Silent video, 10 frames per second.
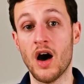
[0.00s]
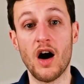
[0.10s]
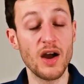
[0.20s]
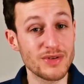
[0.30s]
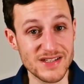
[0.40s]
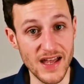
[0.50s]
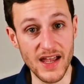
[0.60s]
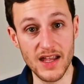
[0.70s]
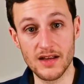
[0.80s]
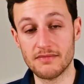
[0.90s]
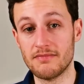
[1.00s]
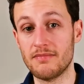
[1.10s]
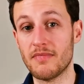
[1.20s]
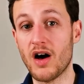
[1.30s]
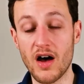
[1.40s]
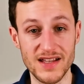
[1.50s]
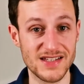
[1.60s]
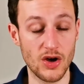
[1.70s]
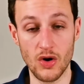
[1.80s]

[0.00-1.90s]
I would say ice